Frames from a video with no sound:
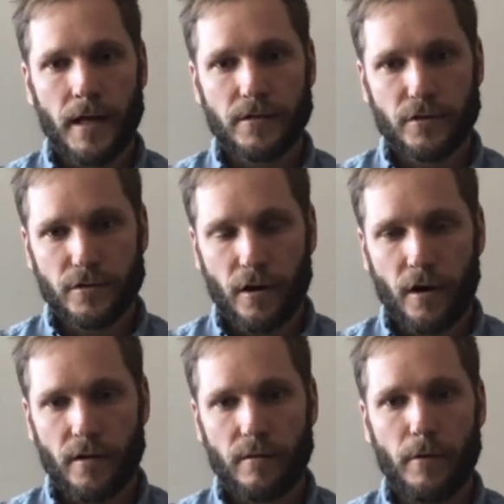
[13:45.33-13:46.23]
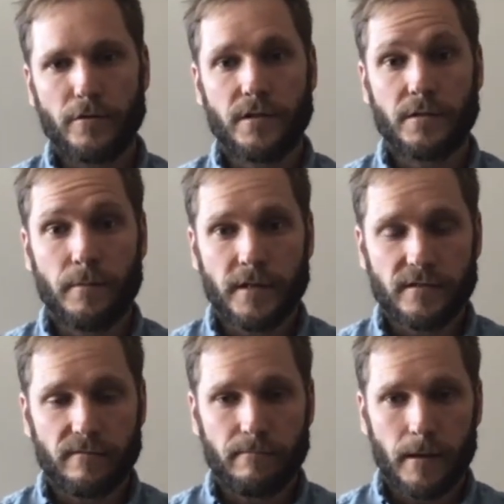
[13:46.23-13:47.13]
managers on the most
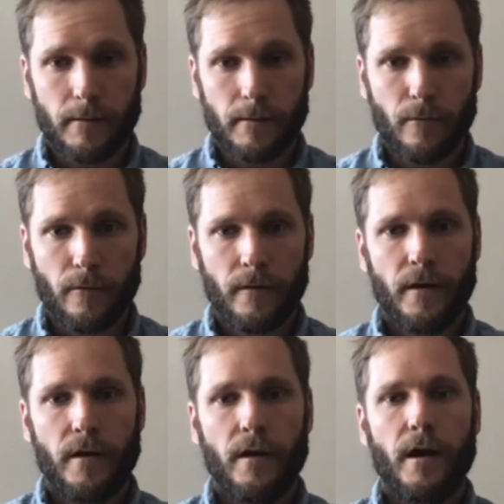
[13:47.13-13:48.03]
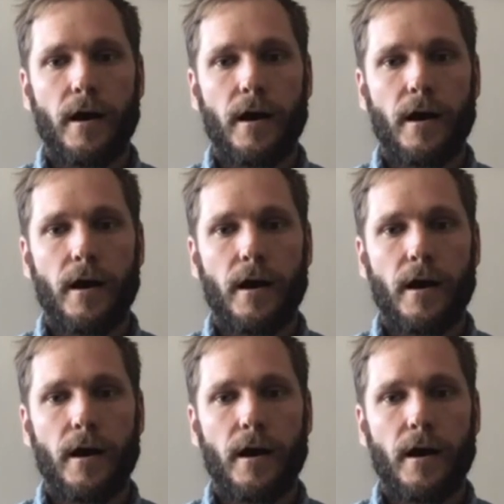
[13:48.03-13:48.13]
expensive people